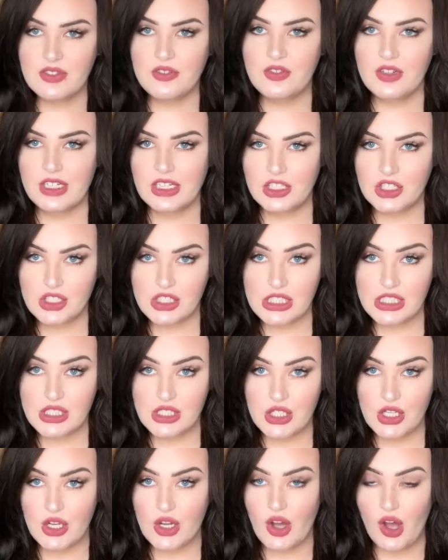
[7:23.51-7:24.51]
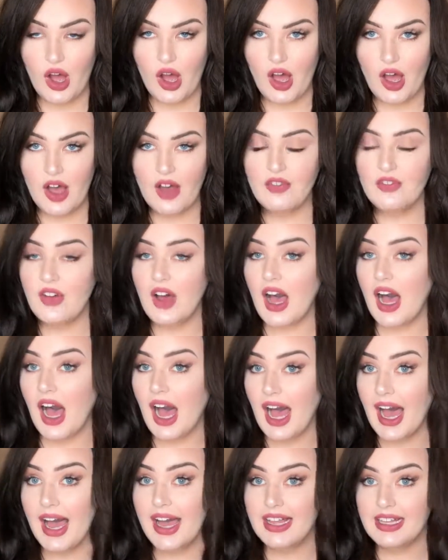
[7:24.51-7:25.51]
finish this look off,
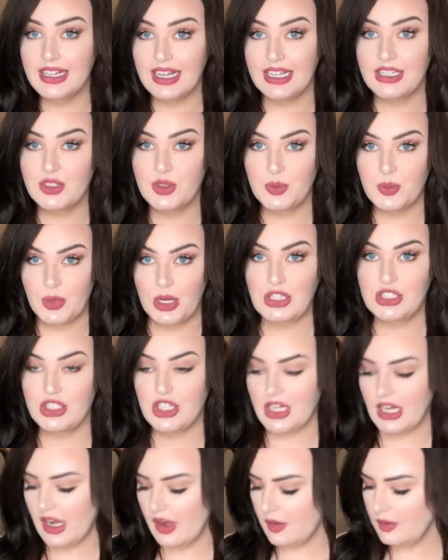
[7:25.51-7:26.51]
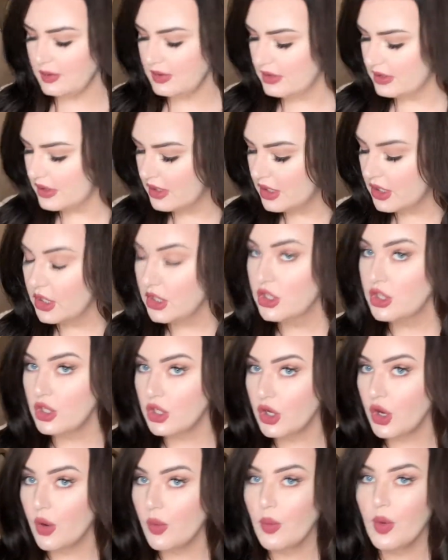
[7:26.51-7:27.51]
I like to brush it out. You
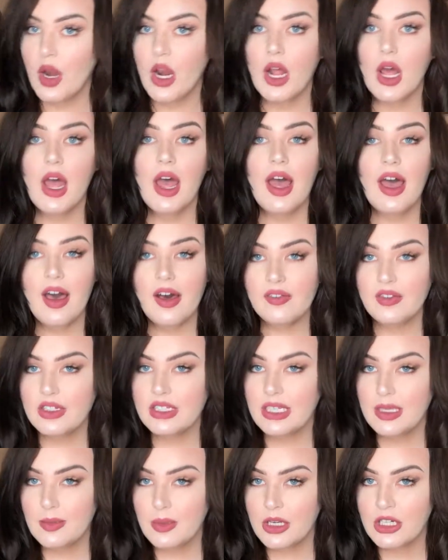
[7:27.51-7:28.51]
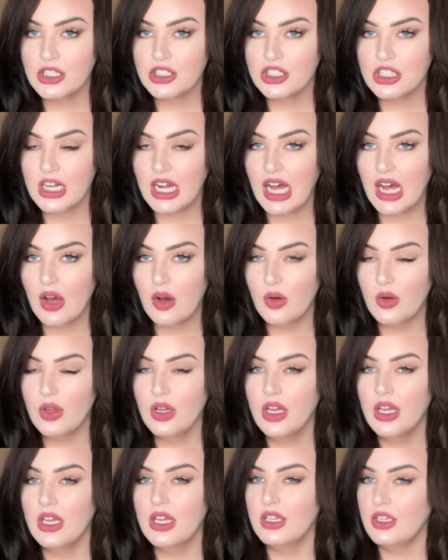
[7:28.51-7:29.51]
don't want to heavily brush it out.
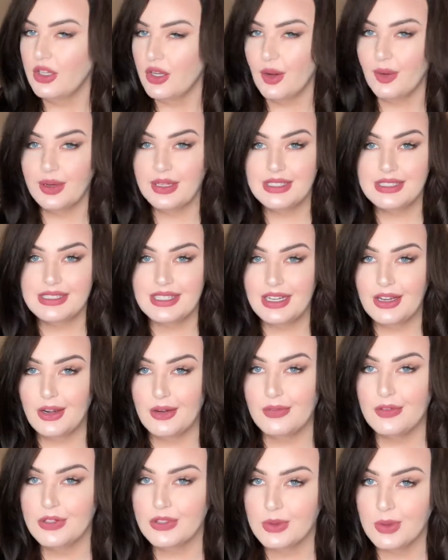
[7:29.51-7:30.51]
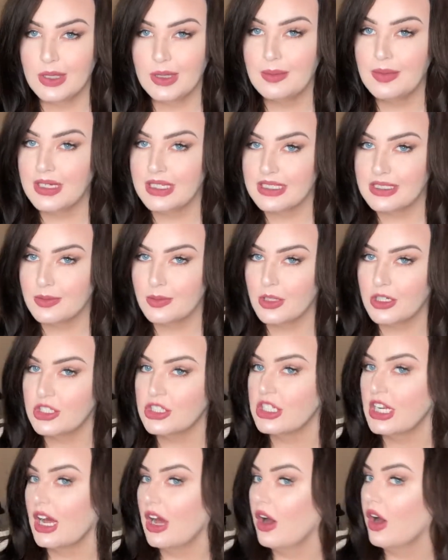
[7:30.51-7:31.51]
You don't want to sit here for 20 minutes and
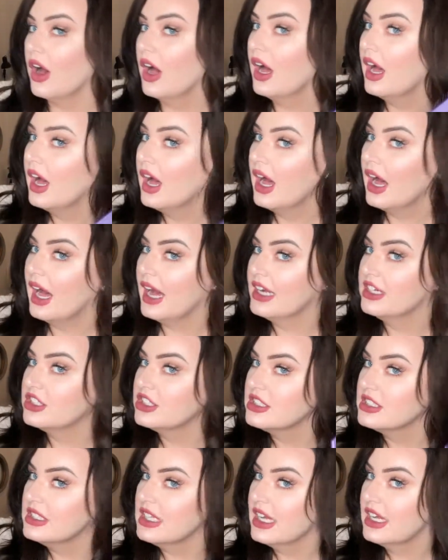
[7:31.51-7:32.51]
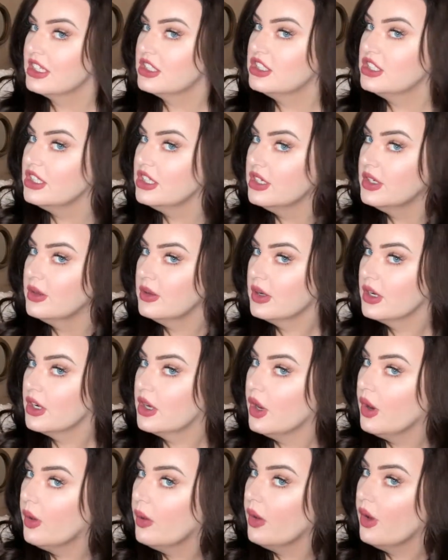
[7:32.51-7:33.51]
brush it out. I just like to
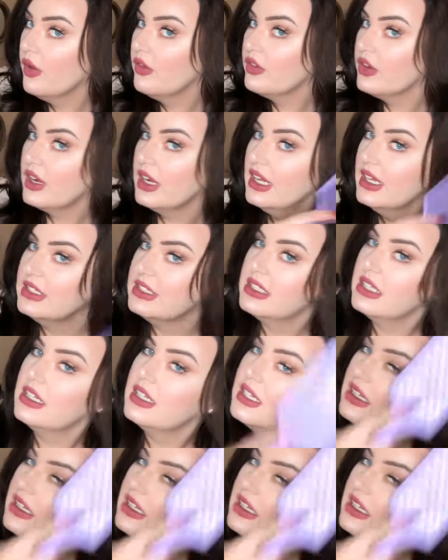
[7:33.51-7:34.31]
go over it